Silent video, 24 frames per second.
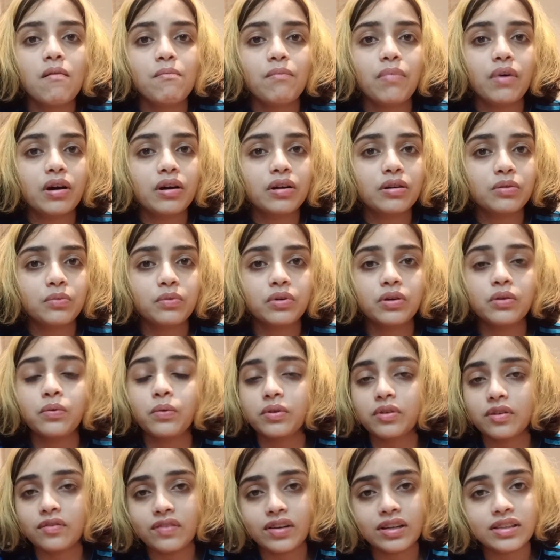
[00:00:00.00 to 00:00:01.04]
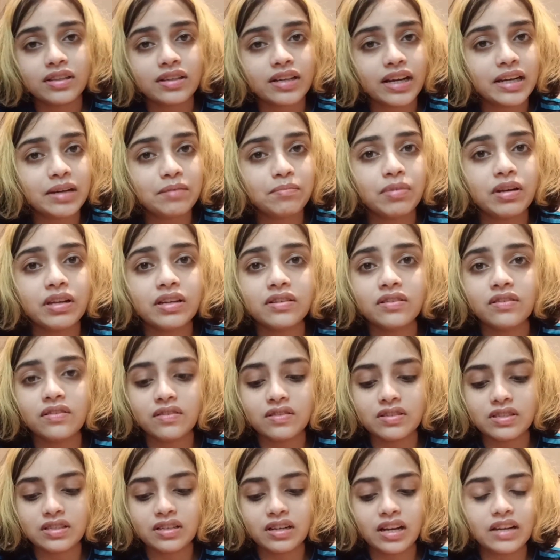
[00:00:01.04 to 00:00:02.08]
but we're going to find the right
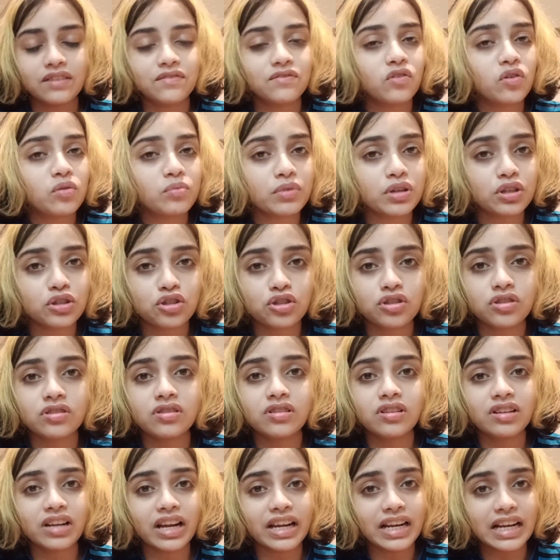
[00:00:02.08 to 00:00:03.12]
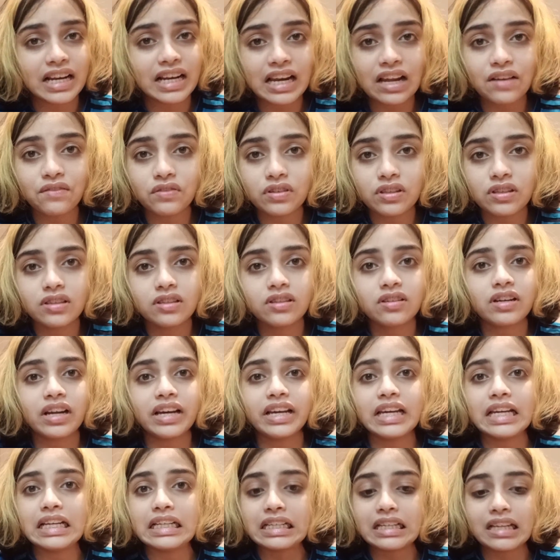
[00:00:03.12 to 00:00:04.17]
players, the right formation, the right 11, the
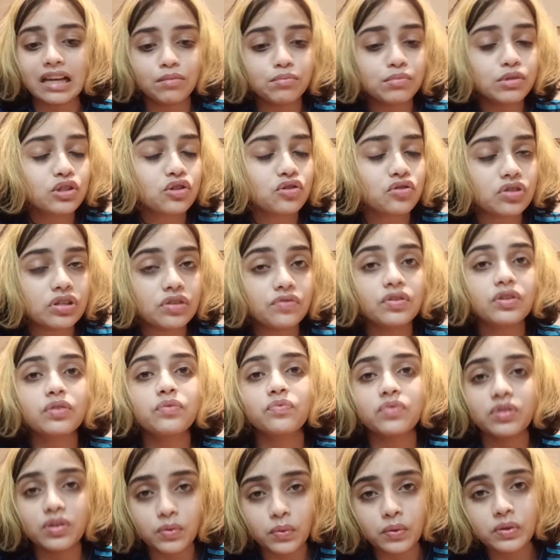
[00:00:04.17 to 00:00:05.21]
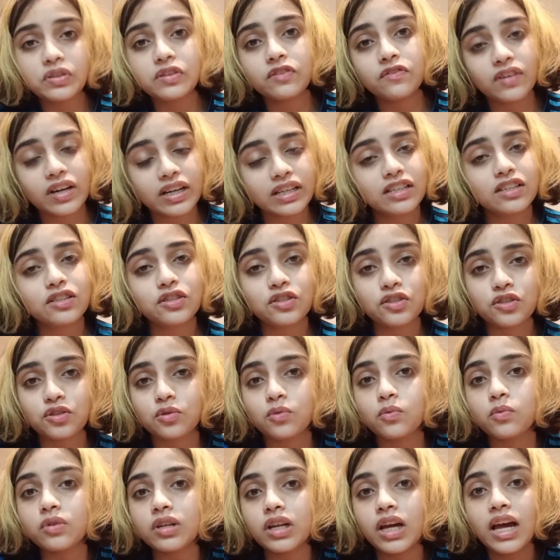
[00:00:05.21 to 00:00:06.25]
right chemistry. We're going to find it
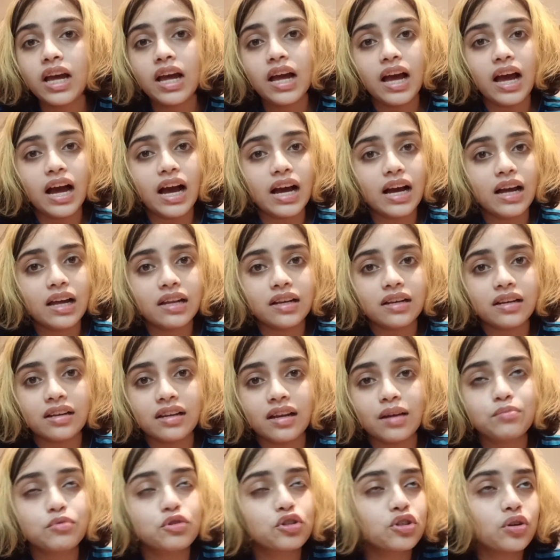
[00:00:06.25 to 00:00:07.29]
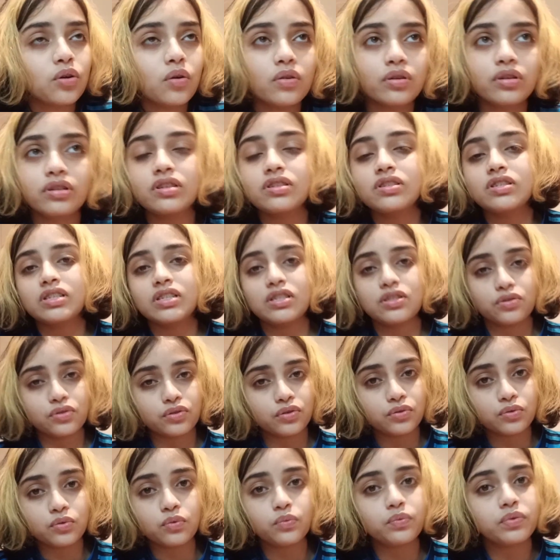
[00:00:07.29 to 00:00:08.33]
soon, and I'm sure in a season
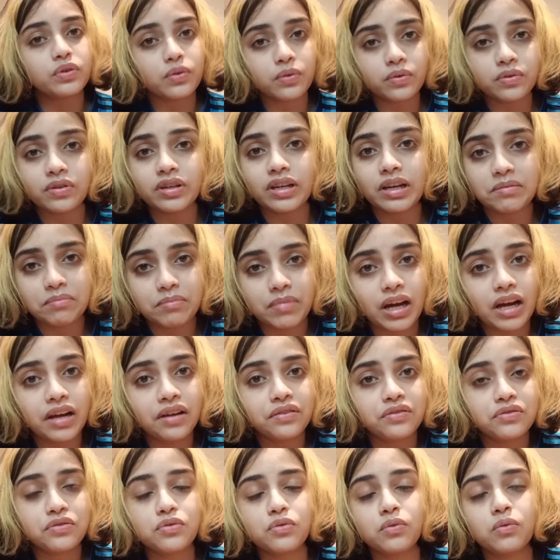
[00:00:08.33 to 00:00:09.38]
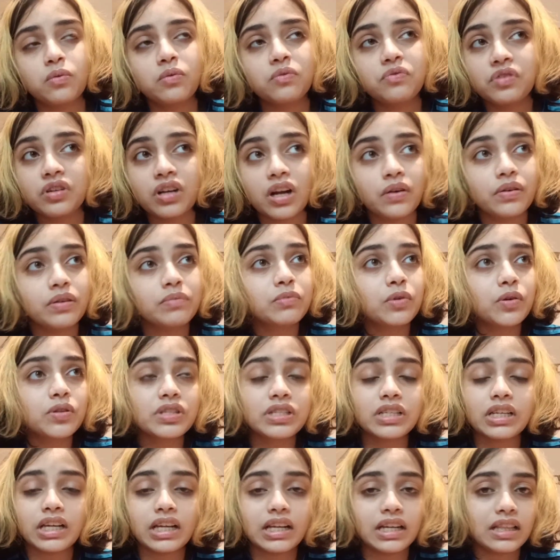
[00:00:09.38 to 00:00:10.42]
or two we're going to get back. So for now, I'm not
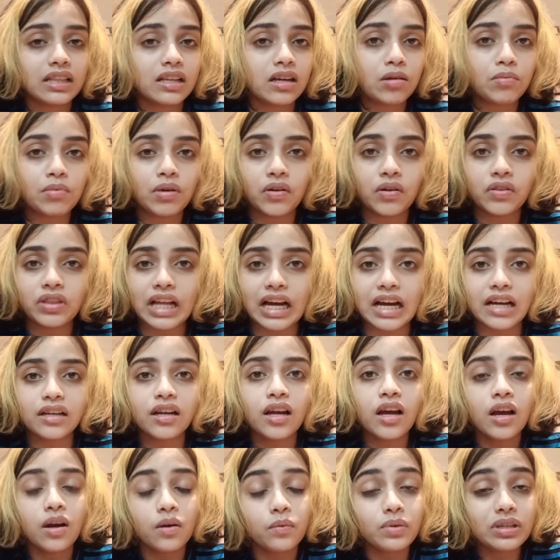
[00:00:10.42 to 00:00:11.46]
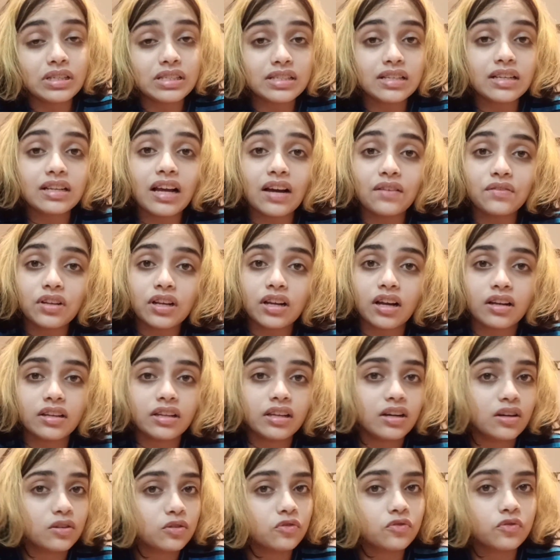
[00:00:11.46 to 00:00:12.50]
saying anything about that. We still have the La
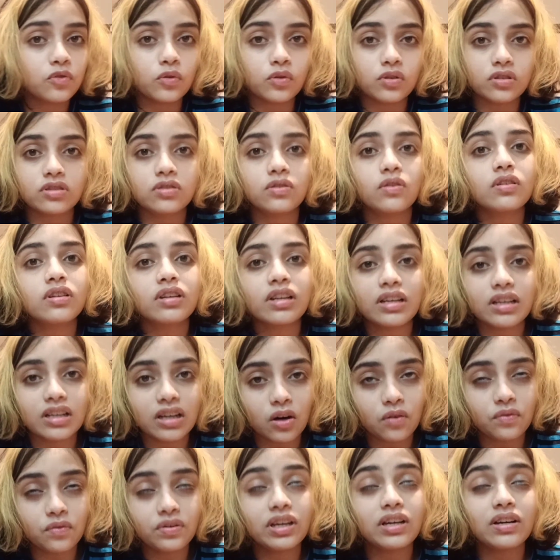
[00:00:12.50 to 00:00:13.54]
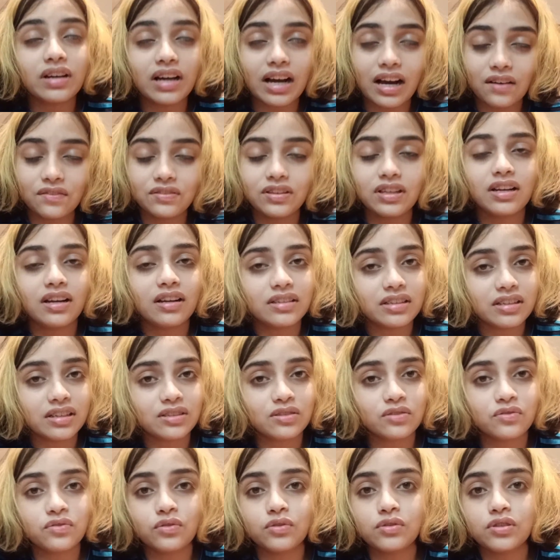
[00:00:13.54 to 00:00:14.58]
Liga to focus on. Now we have the La Liga
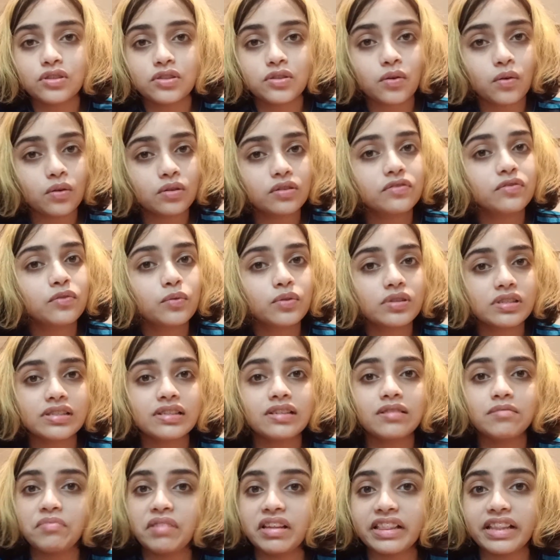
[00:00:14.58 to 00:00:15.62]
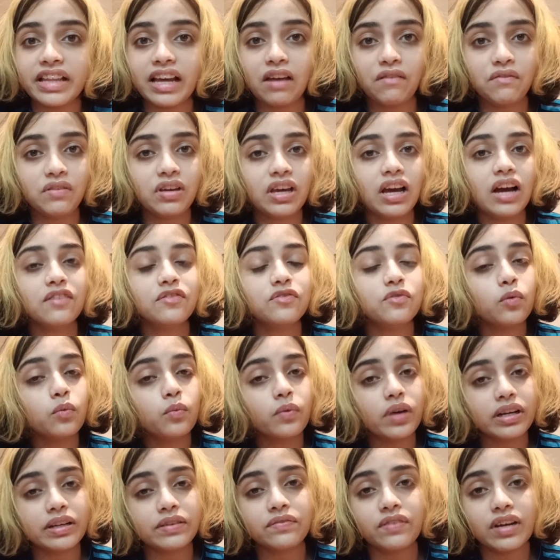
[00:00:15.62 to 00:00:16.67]
to focus on. All the focus can be there. We have 4
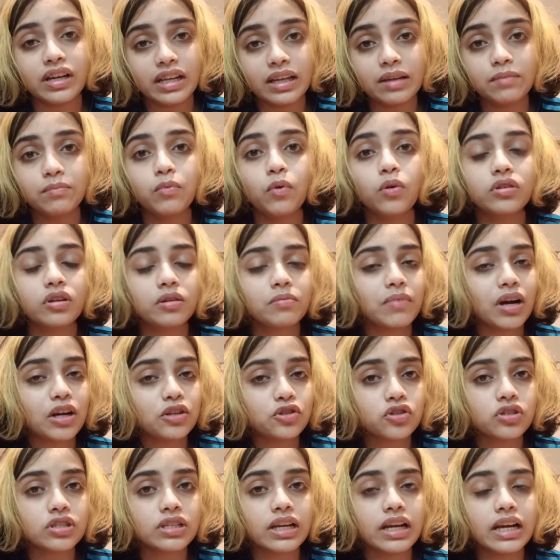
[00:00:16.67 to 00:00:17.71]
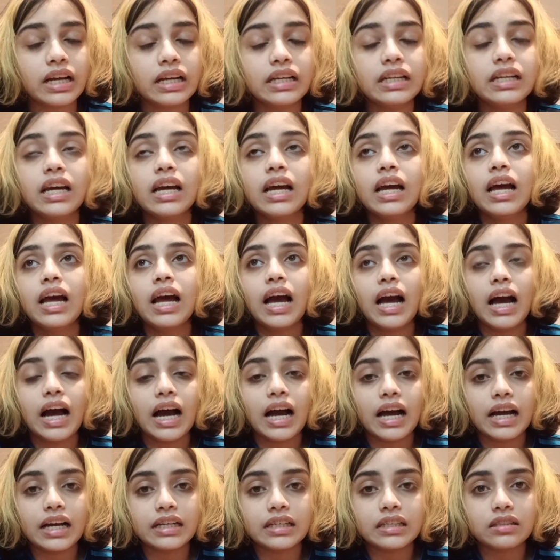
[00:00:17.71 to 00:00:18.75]
very, very important matches ahead,
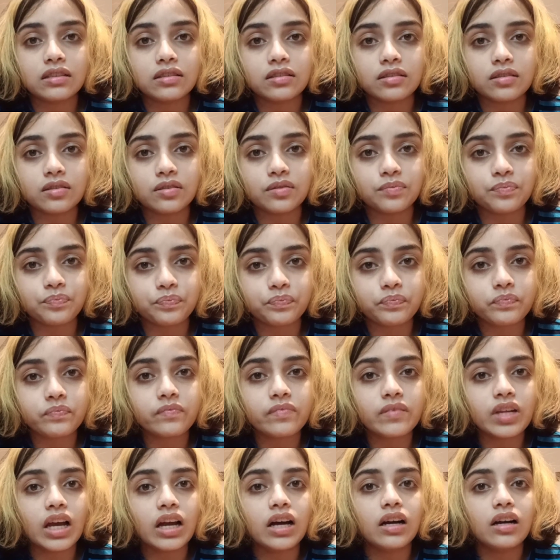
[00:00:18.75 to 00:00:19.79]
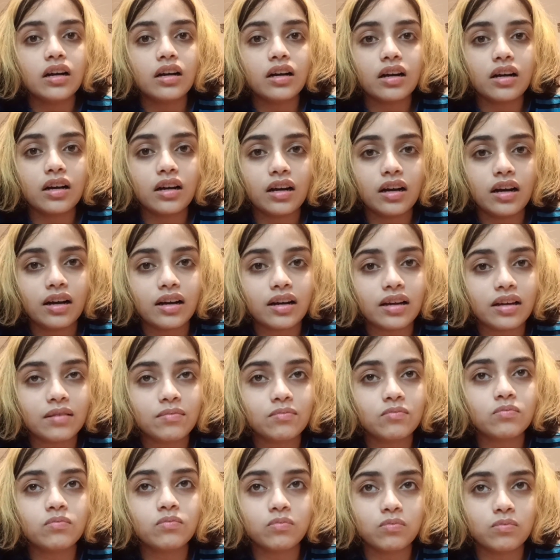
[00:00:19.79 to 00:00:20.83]
and
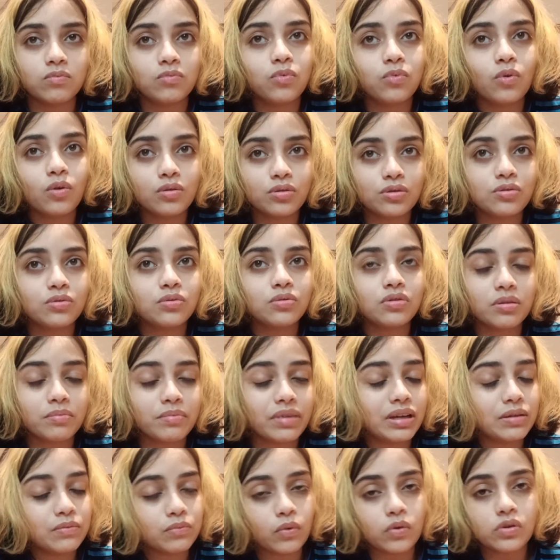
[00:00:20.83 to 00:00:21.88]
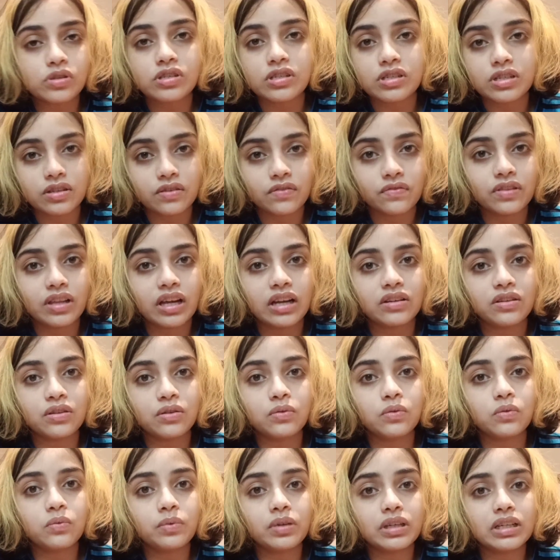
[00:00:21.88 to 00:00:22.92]
I want to remain positive that
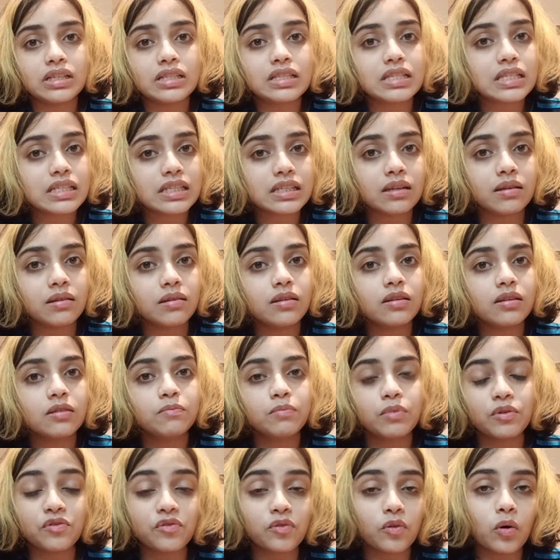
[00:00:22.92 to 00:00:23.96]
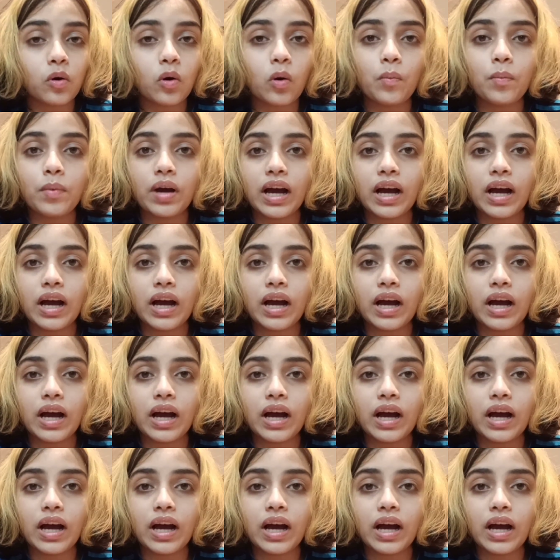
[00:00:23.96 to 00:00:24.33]
we can still perform